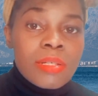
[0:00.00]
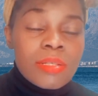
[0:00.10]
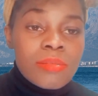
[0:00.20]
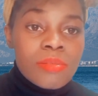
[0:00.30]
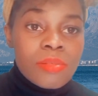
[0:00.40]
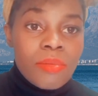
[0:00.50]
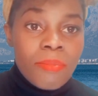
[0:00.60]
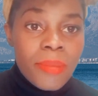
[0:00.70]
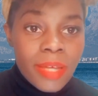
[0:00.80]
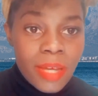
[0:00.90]
So
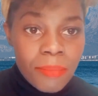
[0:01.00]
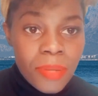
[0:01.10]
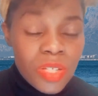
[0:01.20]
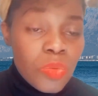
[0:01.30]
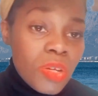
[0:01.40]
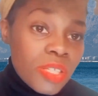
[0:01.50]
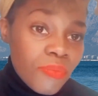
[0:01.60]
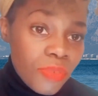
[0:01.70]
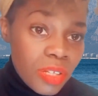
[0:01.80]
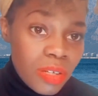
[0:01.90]
my company was
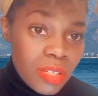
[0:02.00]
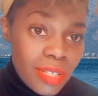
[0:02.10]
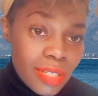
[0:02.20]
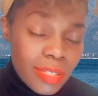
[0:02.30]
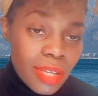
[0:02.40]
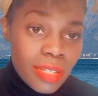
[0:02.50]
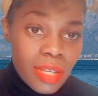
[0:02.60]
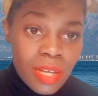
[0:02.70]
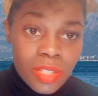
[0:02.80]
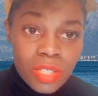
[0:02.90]
fully registered
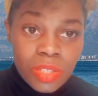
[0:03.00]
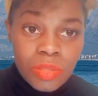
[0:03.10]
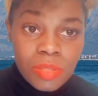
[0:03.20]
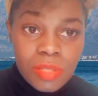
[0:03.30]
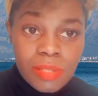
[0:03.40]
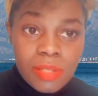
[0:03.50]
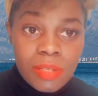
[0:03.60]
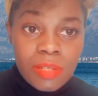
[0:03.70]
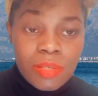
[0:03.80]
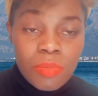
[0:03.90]
and
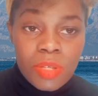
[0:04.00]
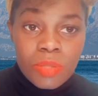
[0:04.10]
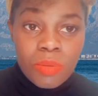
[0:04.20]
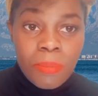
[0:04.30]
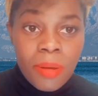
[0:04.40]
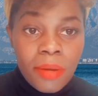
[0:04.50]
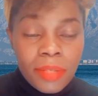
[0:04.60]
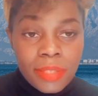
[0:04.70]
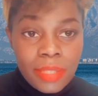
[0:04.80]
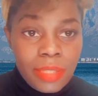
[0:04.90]
it was
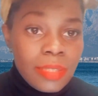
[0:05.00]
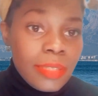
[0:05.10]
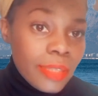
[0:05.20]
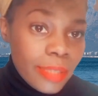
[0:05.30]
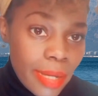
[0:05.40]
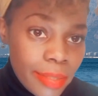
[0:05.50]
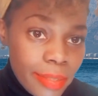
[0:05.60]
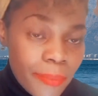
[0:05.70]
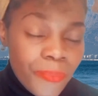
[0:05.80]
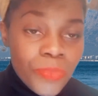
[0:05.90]
operating legally.
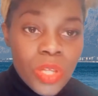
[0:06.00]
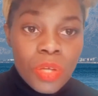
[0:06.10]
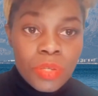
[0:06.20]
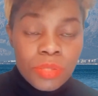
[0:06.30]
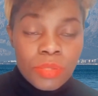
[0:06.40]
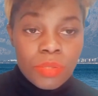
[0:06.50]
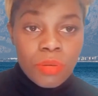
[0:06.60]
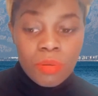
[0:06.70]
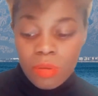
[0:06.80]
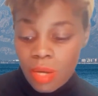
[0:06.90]

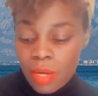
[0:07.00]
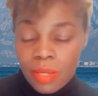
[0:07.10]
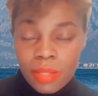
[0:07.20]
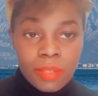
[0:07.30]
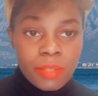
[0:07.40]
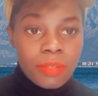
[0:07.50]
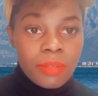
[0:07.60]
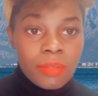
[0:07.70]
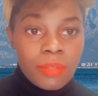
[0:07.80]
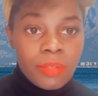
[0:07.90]
So
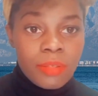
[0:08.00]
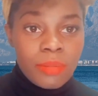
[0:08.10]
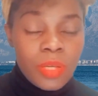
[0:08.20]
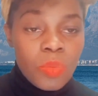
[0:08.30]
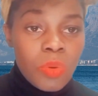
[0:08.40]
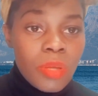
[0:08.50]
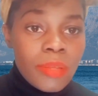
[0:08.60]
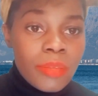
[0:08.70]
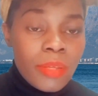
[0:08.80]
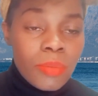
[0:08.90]

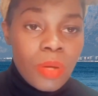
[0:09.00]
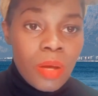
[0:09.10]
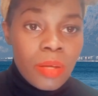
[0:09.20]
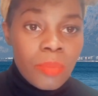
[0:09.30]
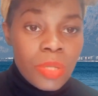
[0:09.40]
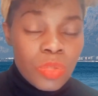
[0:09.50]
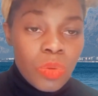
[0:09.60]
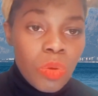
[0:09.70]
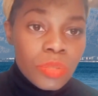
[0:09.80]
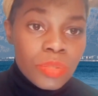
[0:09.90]
they was
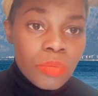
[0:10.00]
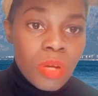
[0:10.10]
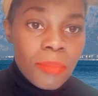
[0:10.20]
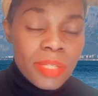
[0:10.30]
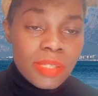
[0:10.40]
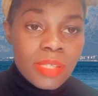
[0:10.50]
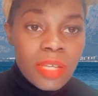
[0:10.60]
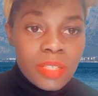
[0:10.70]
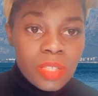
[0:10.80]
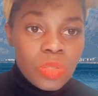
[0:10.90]
called to come and
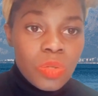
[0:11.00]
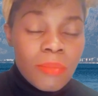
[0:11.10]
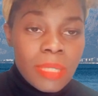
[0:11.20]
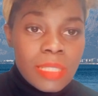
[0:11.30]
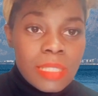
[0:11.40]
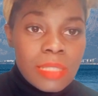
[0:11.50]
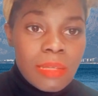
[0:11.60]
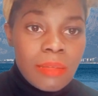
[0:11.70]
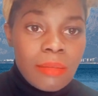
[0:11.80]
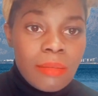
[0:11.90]
sign the documents,
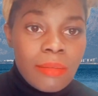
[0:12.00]
and